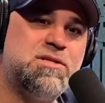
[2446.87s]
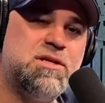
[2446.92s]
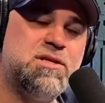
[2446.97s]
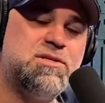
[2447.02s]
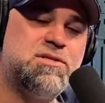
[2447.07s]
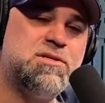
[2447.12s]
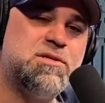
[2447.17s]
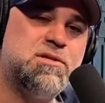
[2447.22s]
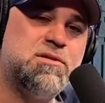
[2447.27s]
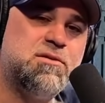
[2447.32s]

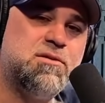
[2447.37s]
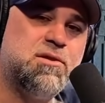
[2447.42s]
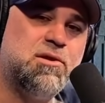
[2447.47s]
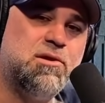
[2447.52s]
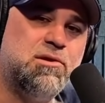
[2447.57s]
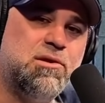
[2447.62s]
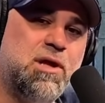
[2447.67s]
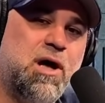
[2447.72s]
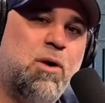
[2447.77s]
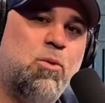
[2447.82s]
into the
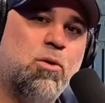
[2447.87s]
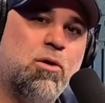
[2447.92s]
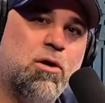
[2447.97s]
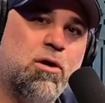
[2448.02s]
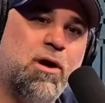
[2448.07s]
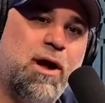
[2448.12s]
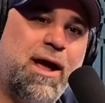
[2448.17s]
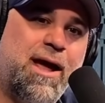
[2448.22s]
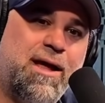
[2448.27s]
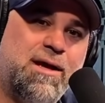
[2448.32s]

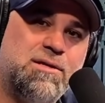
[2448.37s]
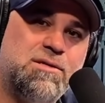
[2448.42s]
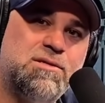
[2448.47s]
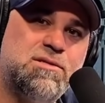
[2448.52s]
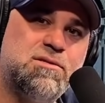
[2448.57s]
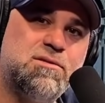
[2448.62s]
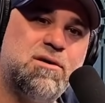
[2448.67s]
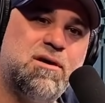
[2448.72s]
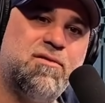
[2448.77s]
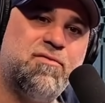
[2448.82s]
lower
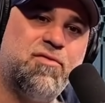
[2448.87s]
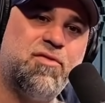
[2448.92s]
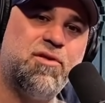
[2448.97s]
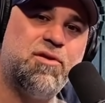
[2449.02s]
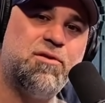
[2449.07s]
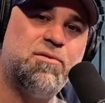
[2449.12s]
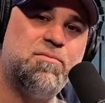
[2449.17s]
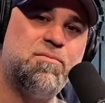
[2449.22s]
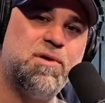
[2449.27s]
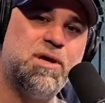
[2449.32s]
end of the